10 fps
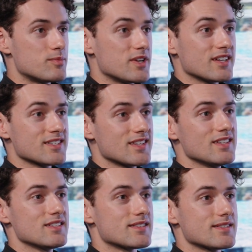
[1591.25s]
Because it
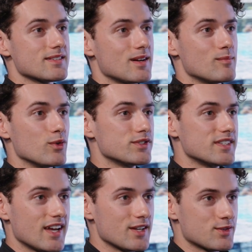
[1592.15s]
is a
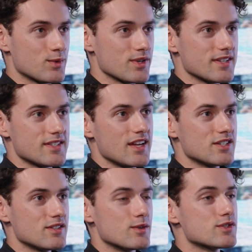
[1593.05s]
multinational
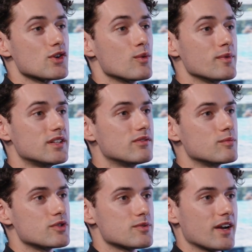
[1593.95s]
organization, there's so many
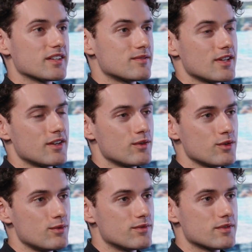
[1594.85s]
different perspectives. I know
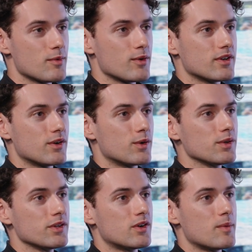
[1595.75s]
you've spoken
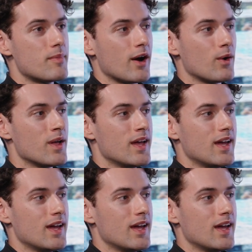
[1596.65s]
earlier about